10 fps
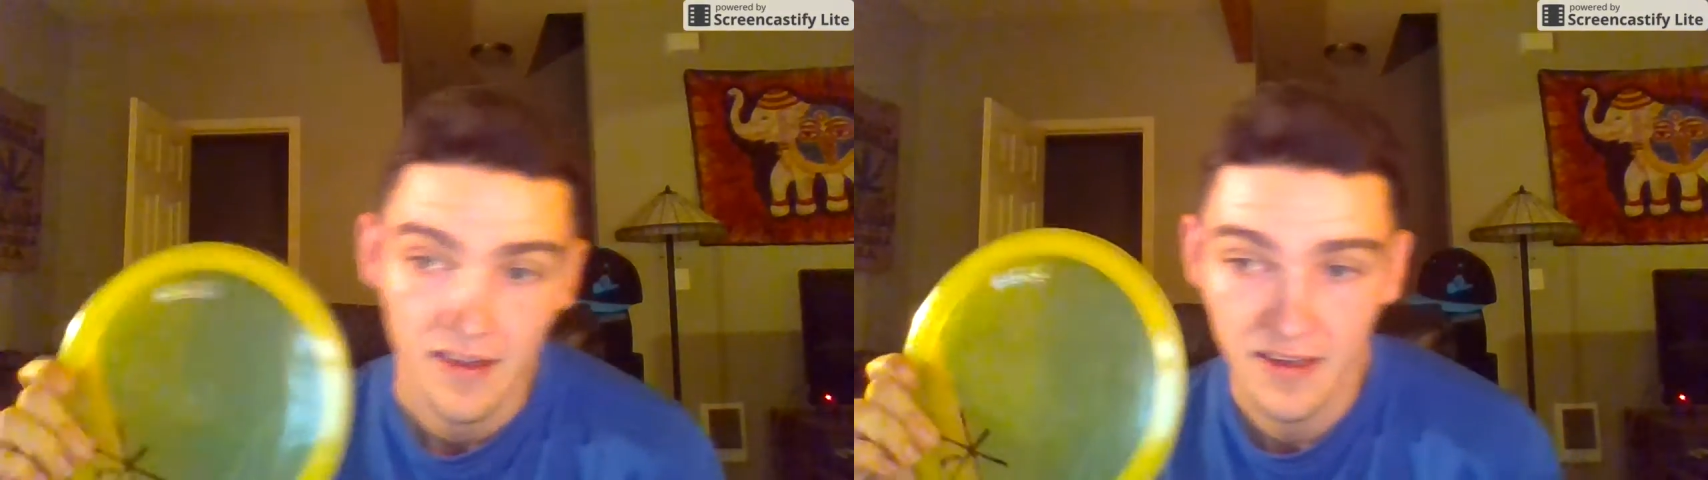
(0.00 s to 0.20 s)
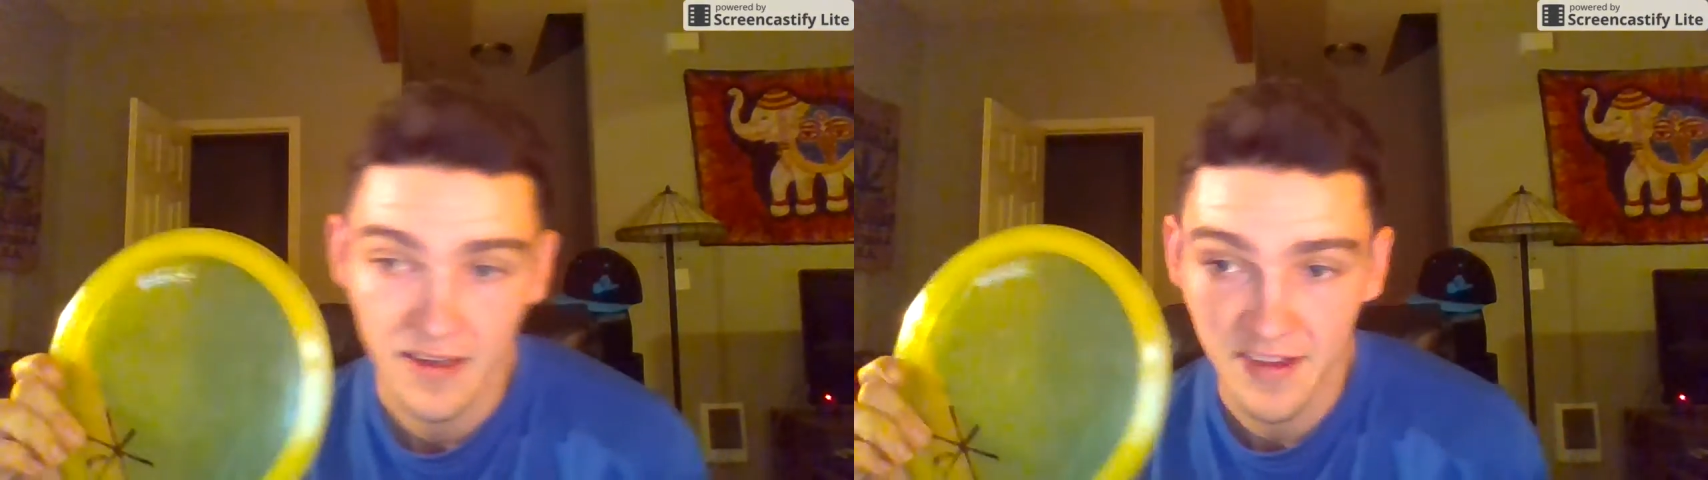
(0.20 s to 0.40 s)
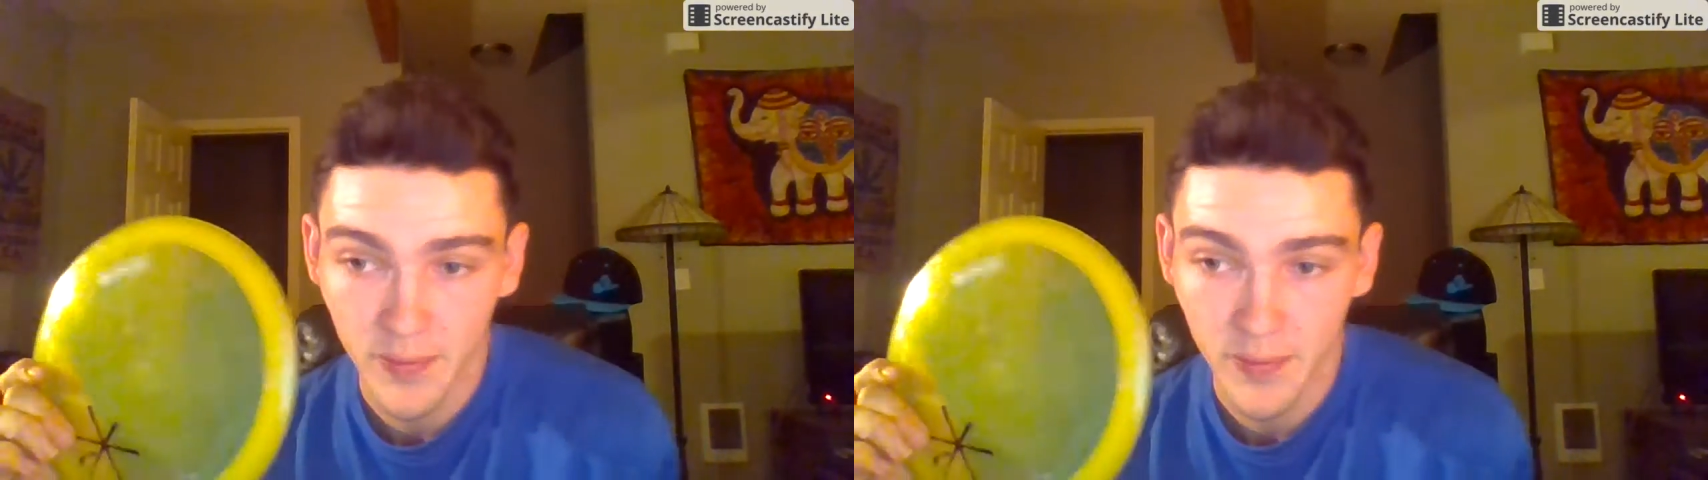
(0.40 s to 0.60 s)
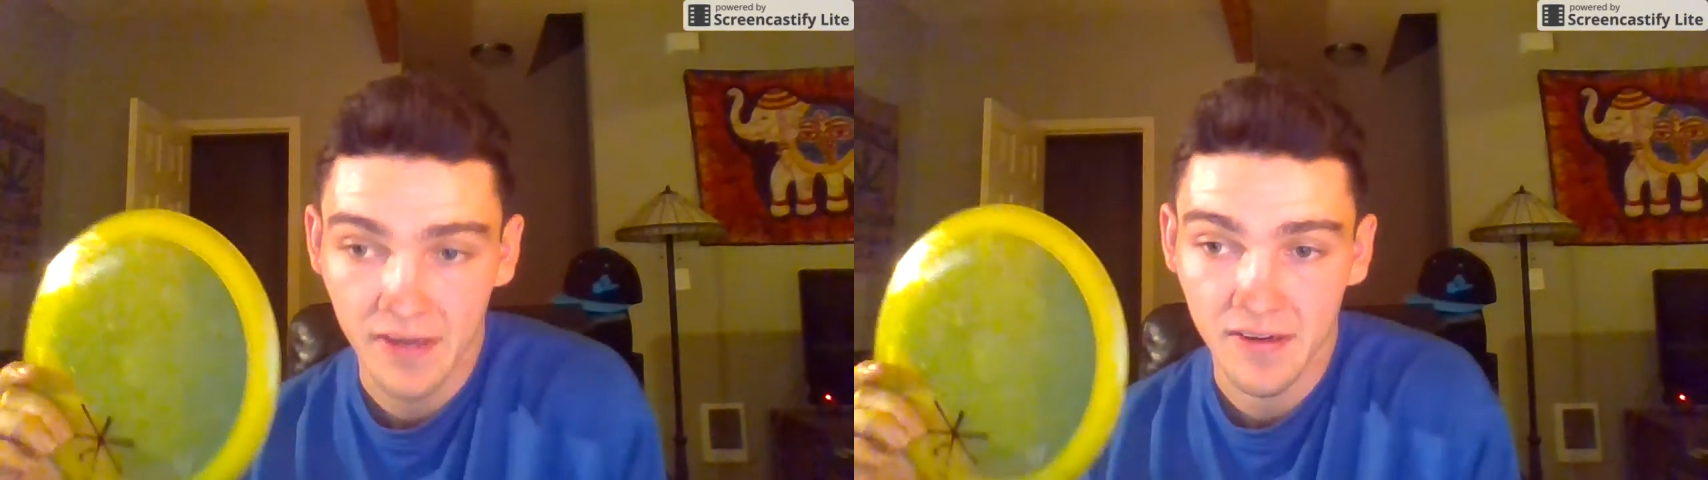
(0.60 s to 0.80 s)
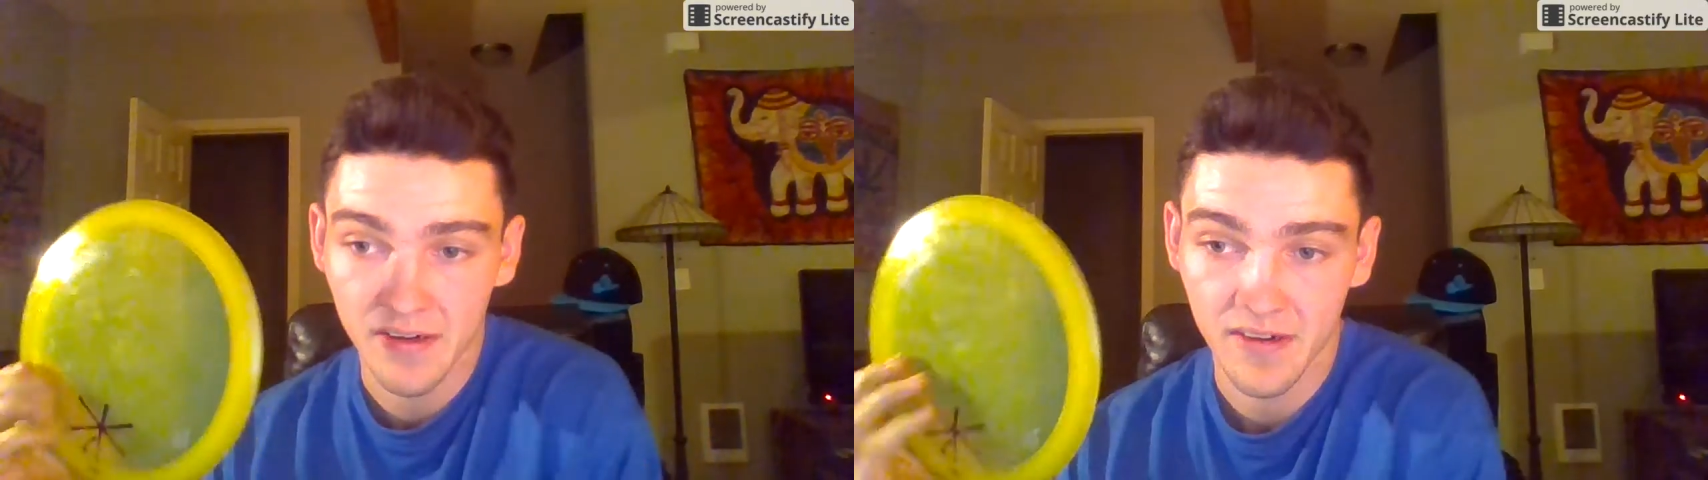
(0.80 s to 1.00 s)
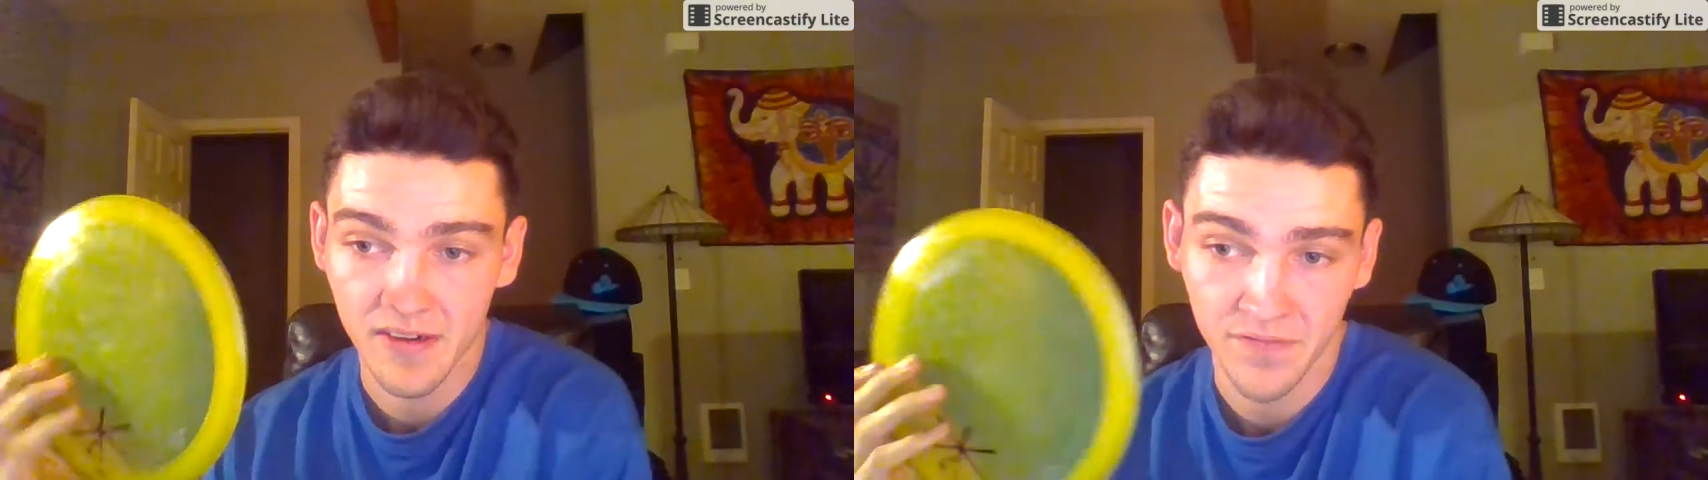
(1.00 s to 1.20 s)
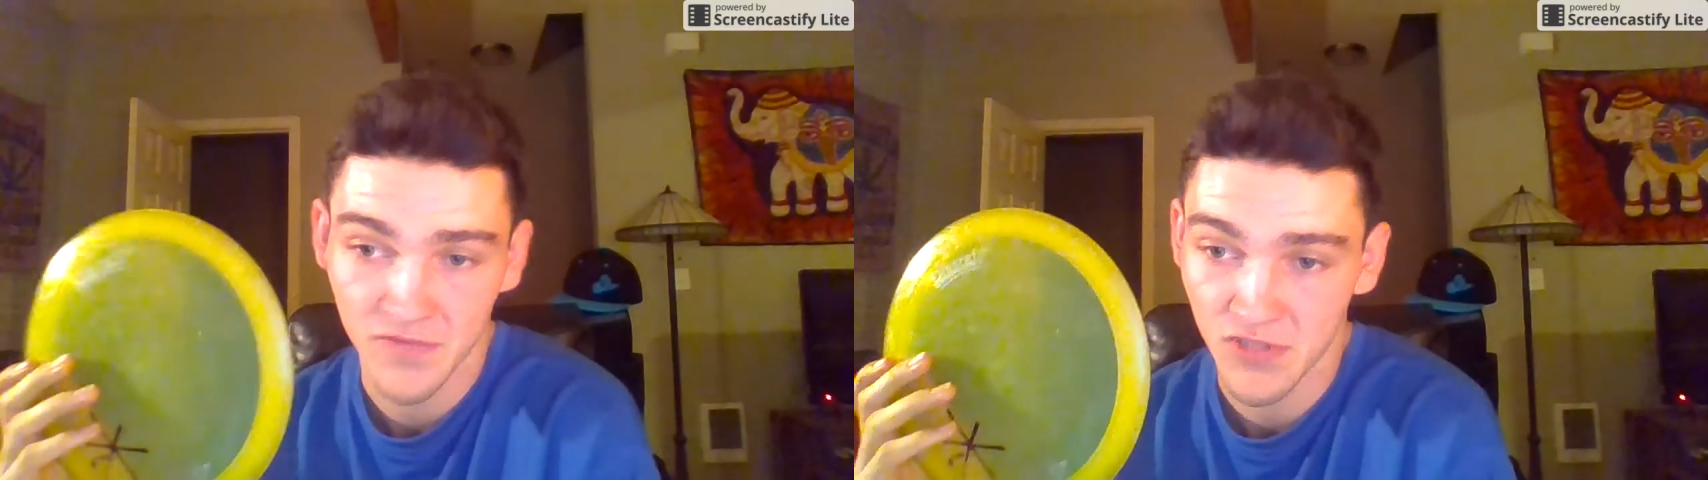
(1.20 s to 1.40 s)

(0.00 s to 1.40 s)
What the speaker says: The Predator